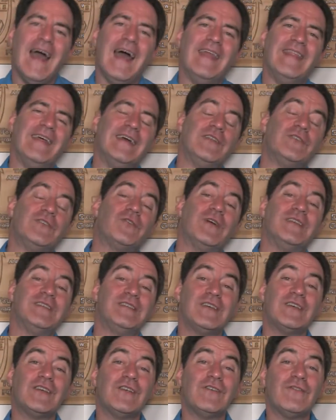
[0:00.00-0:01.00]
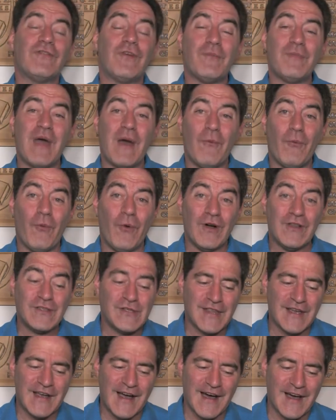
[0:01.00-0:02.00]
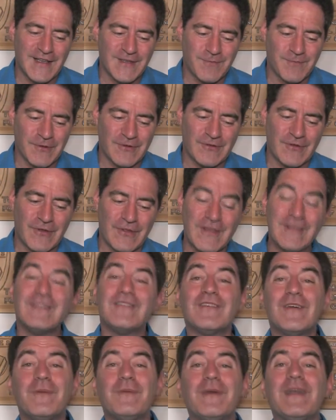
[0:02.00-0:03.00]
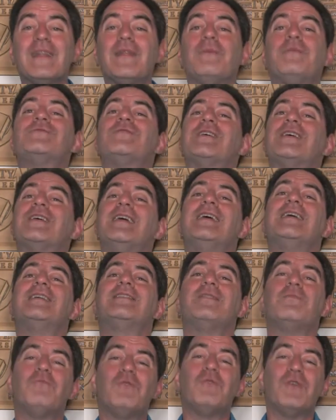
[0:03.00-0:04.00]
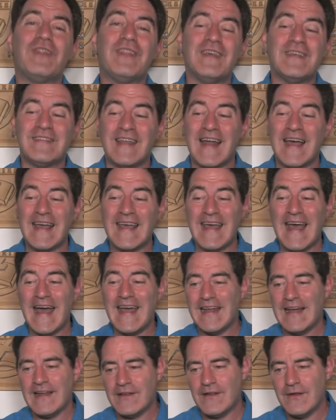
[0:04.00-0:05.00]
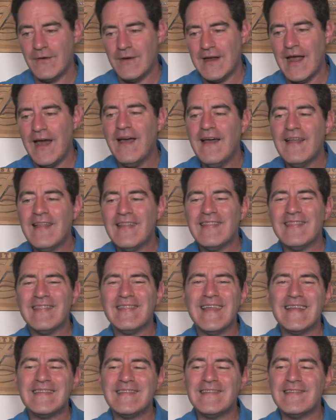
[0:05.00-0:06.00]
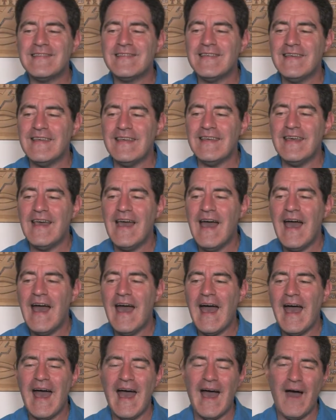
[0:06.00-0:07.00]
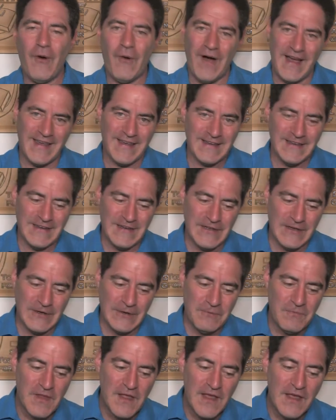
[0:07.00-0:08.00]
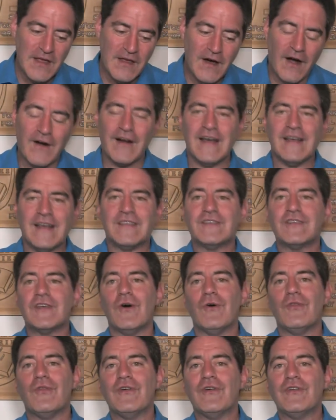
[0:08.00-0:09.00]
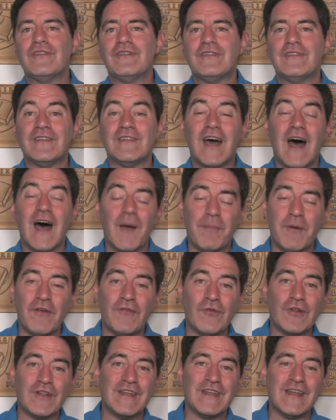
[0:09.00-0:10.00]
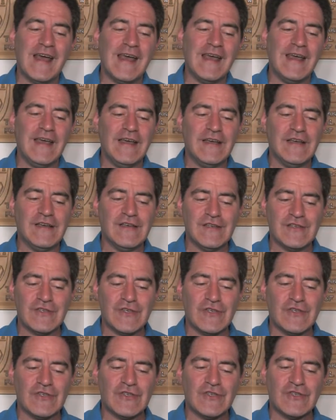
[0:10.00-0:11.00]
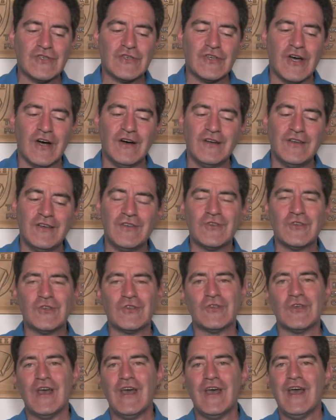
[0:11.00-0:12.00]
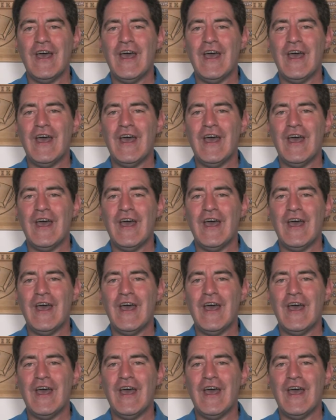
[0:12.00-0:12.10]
and then transition from that one to the gospel. So this is going to be a little bit tricky, and someone thinks that I cannot do it. Let's see how I can do. All right, so the, the topic for today is skunks